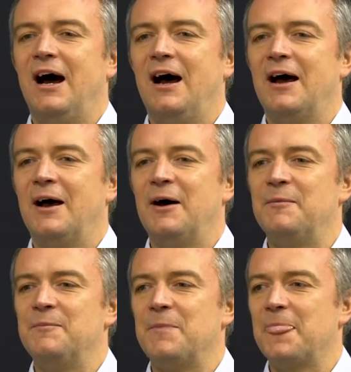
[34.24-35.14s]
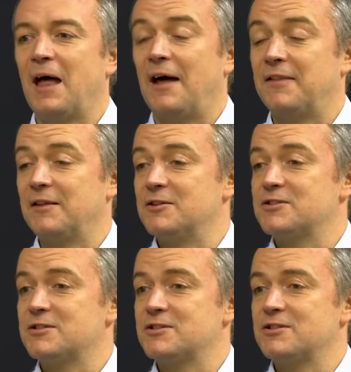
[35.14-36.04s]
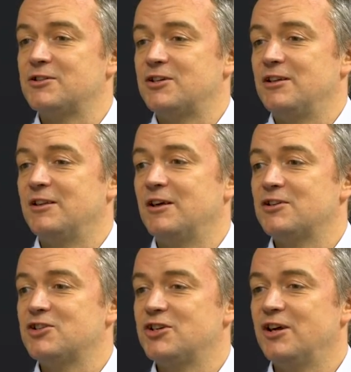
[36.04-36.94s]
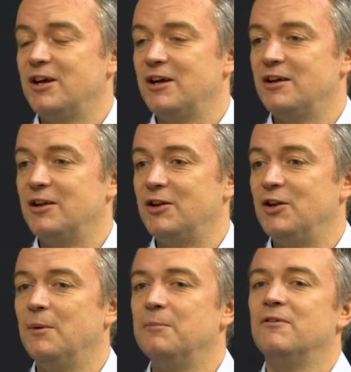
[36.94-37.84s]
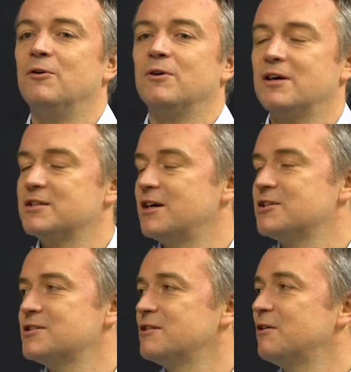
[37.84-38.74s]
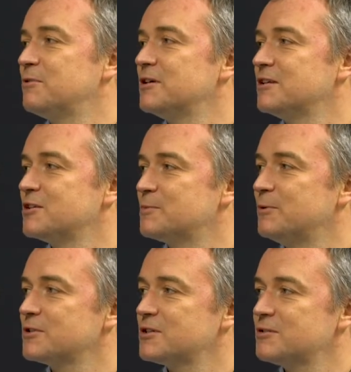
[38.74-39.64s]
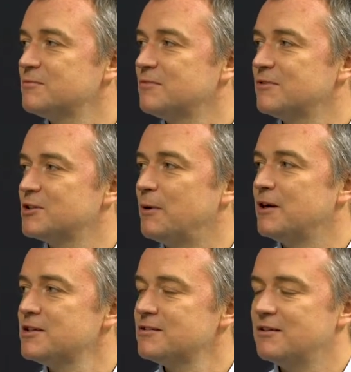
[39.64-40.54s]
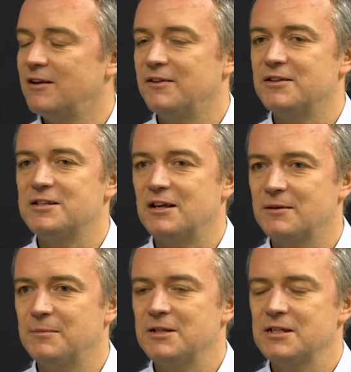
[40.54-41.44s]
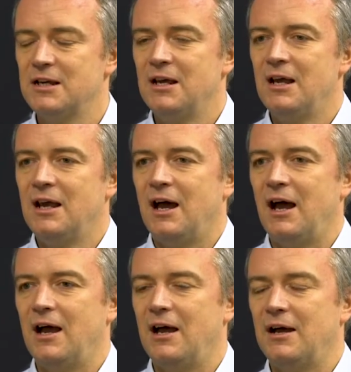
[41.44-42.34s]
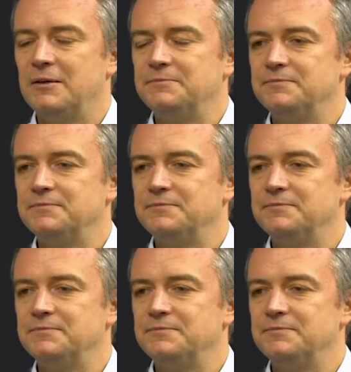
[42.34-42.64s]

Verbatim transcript: I think there's actually the sheer number of organisations that are operating in the sports space, the tech companies. I